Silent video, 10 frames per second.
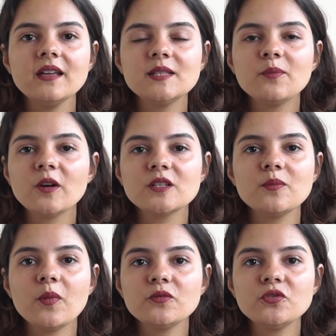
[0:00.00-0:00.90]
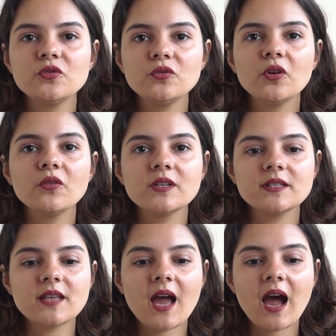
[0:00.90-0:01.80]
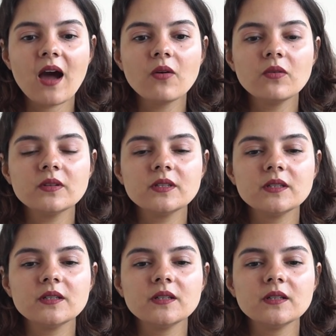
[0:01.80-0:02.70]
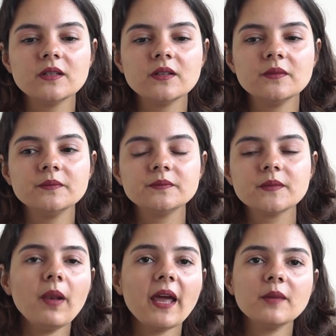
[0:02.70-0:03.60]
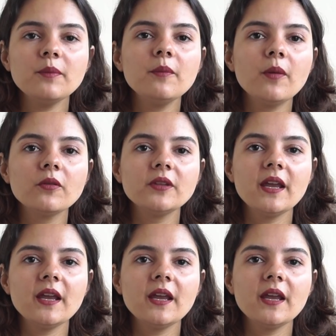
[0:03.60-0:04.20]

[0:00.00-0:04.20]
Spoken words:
it's possible to notice how the black people,